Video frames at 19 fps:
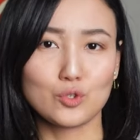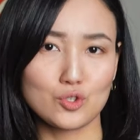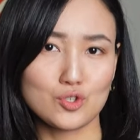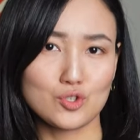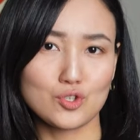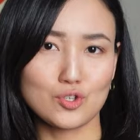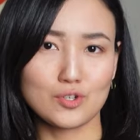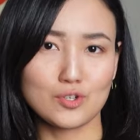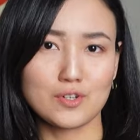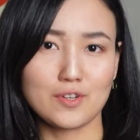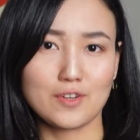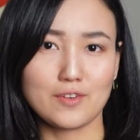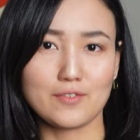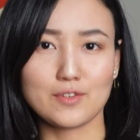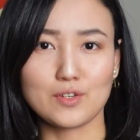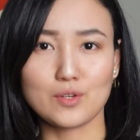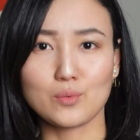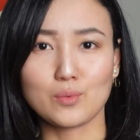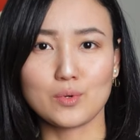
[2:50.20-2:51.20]
not sure
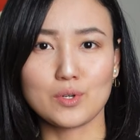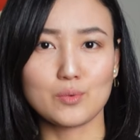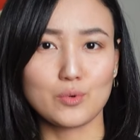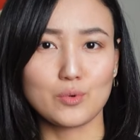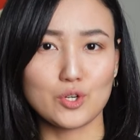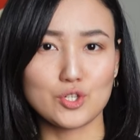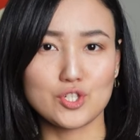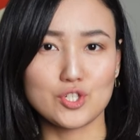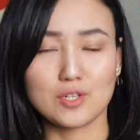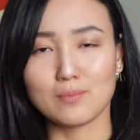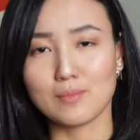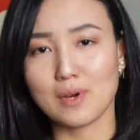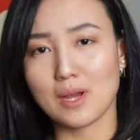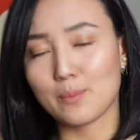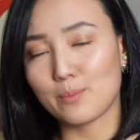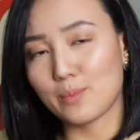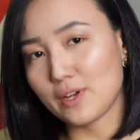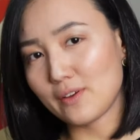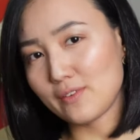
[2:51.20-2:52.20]
if you were watching my
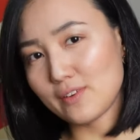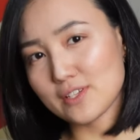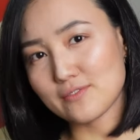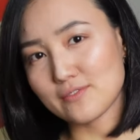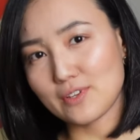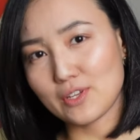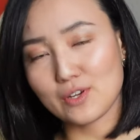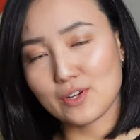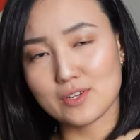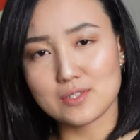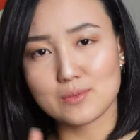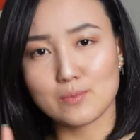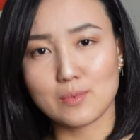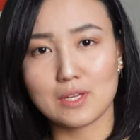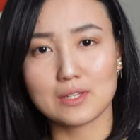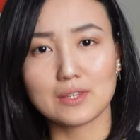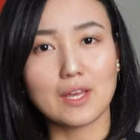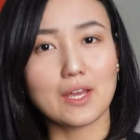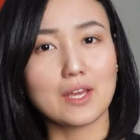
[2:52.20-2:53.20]
previous videos,
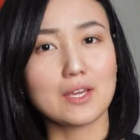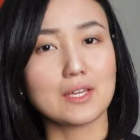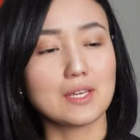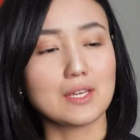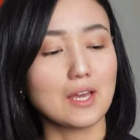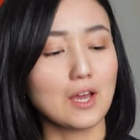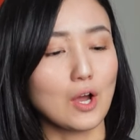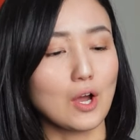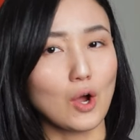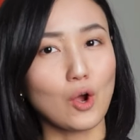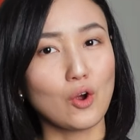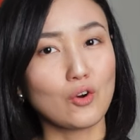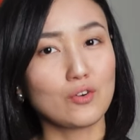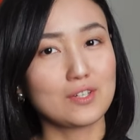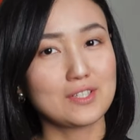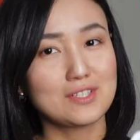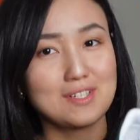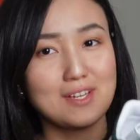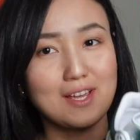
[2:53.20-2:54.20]
but I
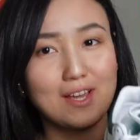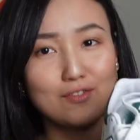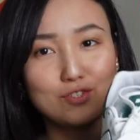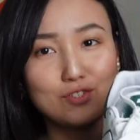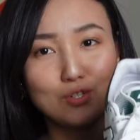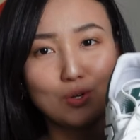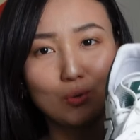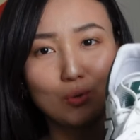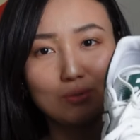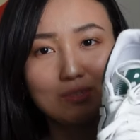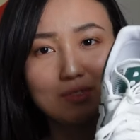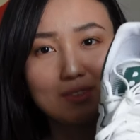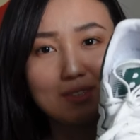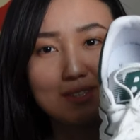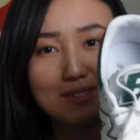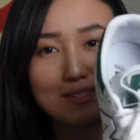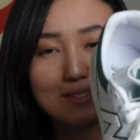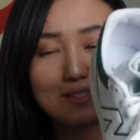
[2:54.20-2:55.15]
already have shown these